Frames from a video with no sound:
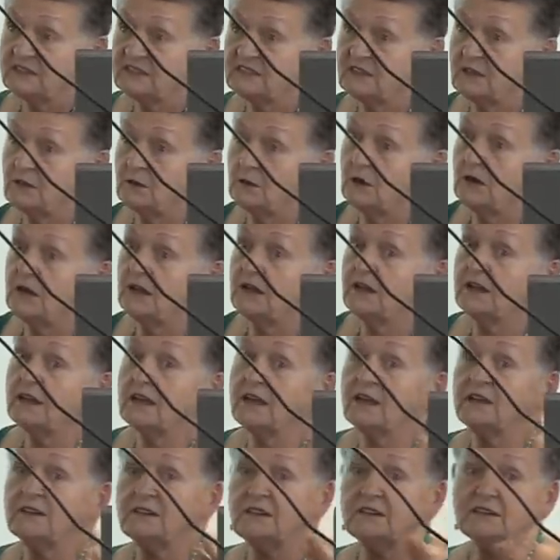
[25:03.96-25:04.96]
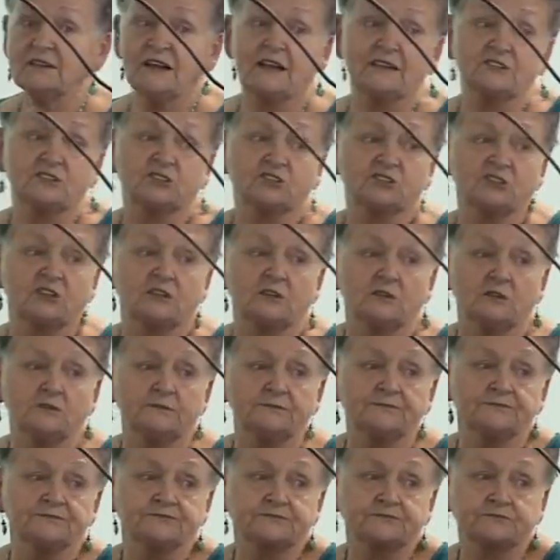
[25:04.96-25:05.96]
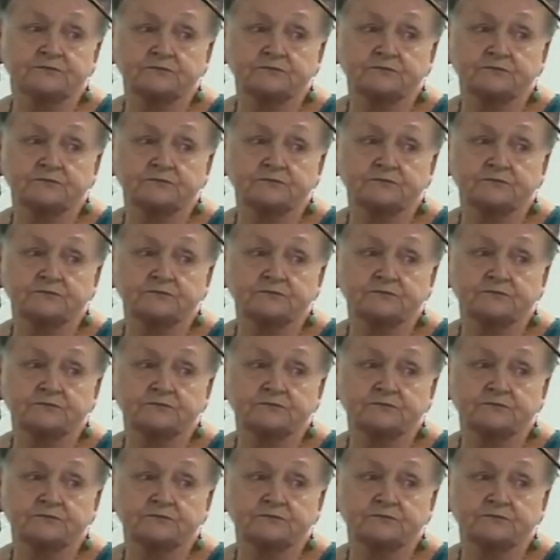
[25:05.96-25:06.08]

So in a nutshell,